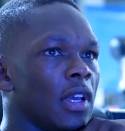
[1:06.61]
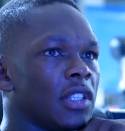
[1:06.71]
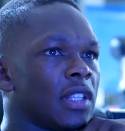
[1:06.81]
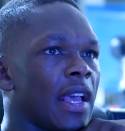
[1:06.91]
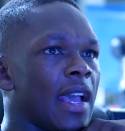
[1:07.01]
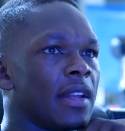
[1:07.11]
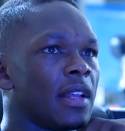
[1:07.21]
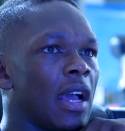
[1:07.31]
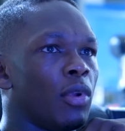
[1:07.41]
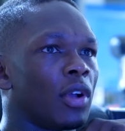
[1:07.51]
It's the hand.
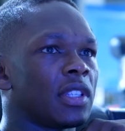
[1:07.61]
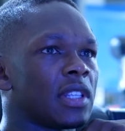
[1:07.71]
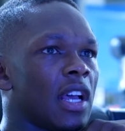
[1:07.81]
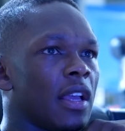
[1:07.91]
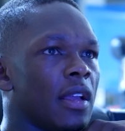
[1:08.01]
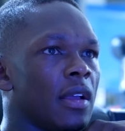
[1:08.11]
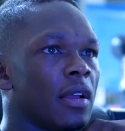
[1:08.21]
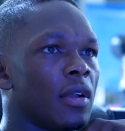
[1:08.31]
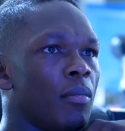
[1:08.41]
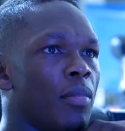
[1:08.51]
I blocked his eye.
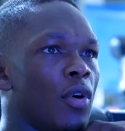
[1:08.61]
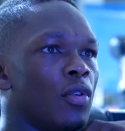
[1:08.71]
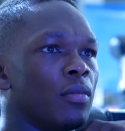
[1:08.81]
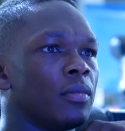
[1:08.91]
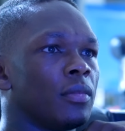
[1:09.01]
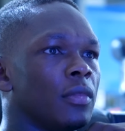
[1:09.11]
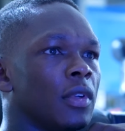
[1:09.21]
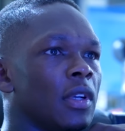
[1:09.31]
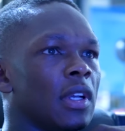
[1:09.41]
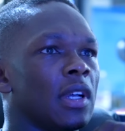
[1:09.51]
Boom.
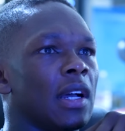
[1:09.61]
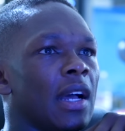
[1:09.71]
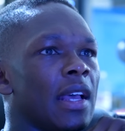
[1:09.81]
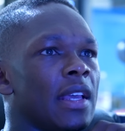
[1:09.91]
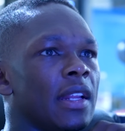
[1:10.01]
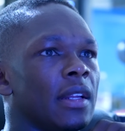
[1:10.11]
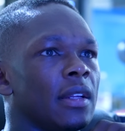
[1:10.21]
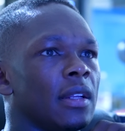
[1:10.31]
I hit it.